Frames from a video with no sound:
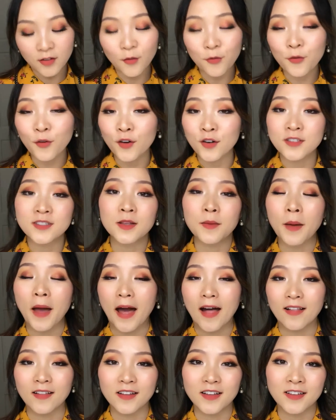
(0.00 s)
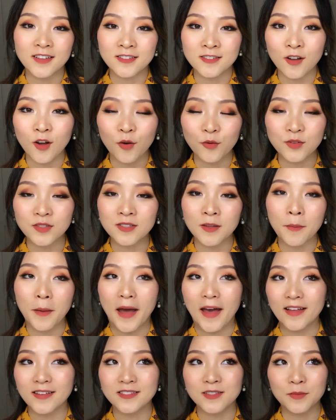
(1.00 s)
the first palette is always the
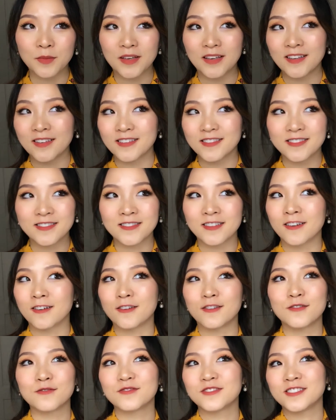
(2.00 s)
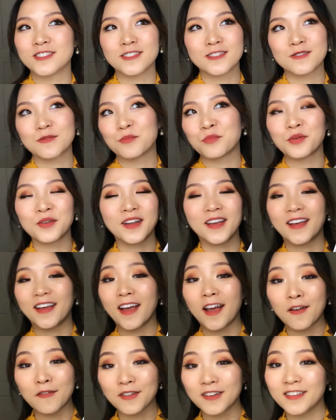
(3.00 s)
best because they're just putting
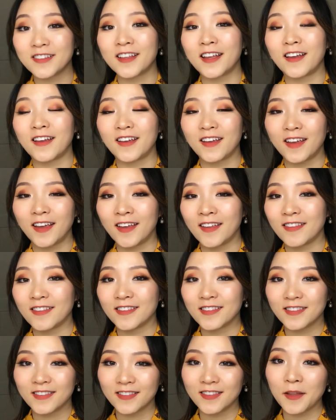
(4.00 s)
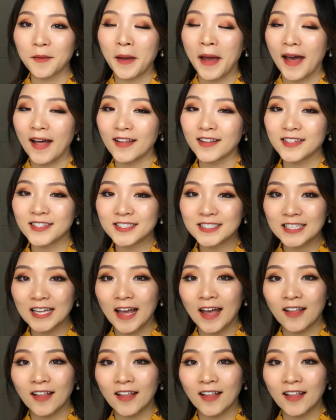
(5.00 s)
everything in the palette.